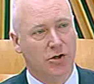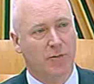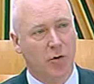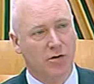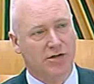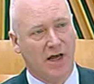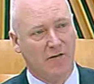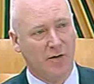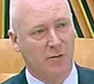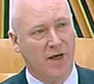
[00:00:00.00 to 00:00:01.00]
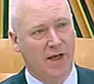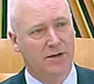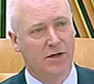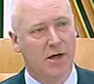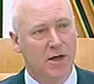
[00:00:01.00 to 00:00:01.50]
to the policy have been
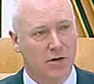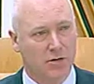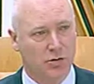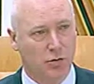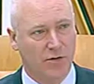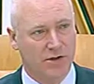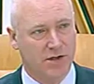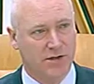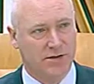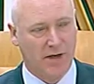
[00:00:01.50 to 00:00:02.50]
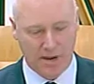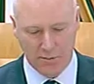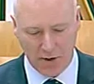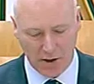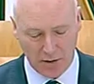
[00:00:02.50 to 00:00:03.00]
made. So this is
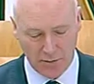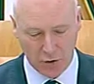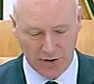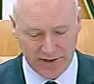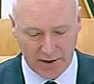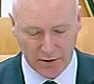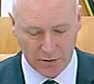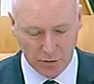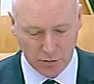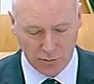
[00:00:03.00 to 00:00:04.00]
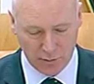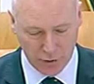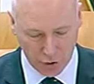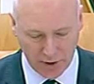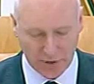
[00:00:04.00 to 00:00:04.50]
a purely technical,
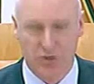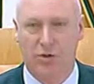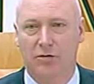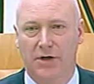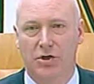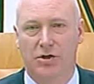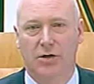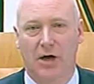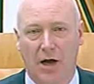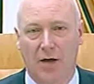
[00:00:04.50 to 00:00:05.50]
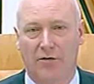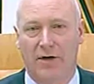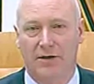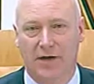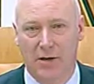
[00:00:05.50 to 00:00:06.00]
purely consolidation at the
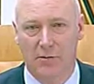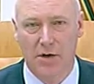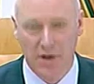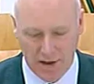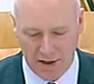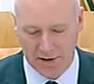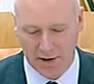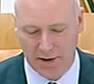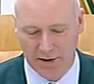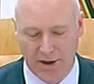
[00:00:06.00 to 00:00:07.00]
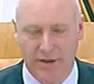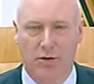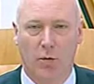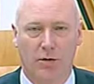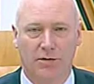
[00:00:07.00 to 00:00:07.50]
right time. In an
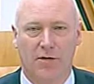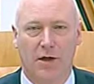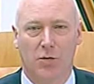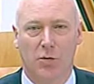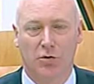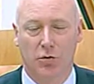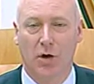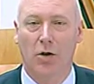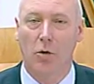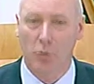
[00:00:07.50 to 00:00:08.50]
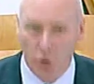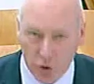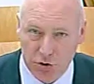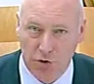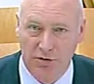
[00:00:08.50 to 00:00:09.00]
ideal world, I think we would do a lot more
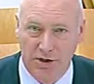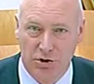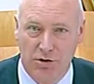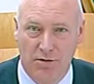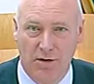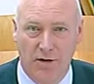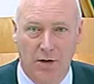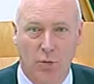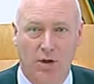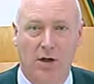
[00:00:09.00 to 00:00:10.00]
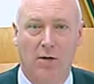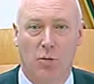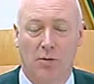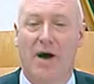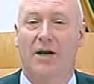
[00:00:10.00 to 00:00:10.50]
consolidation than we
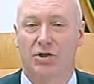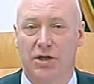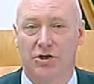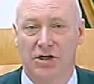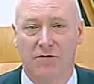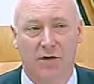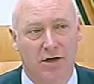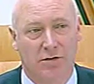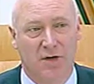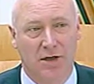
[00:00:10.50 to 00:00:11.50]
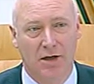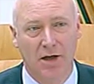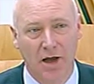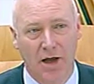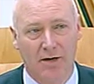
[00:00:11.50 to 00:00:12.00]
managed to achieve. There has been,
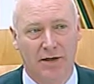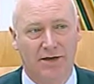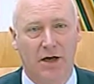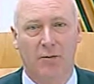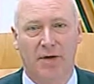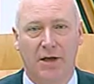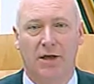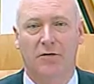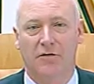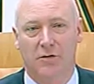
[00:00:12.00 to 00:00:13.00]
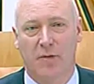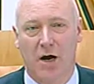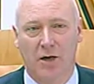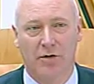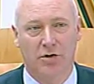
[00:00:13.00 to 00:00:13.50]
in the entire period of this
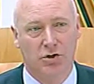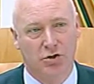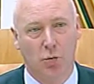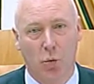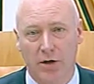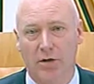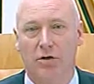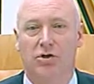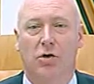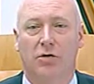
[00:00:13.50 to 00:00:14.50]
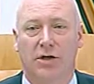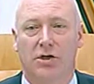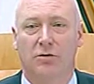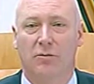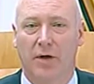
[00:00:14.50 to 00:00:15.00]
Parliament, just one
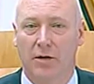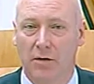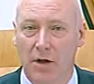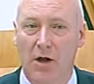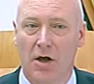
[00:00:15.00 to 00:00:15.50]
consolidation bill